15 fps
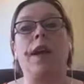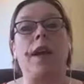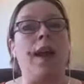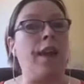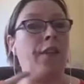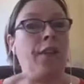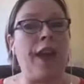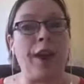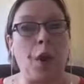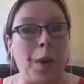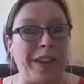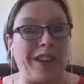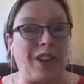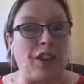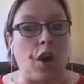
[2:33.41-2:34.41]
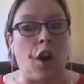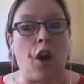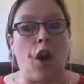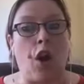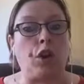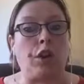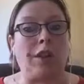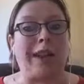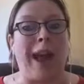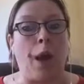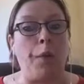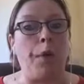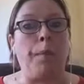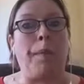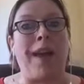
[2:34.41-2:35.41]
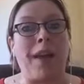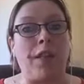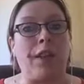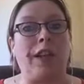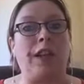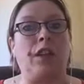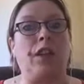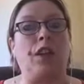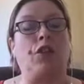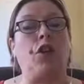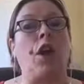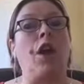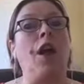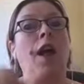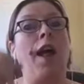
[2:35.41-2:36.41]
Any questions I can answer to help you make the decision?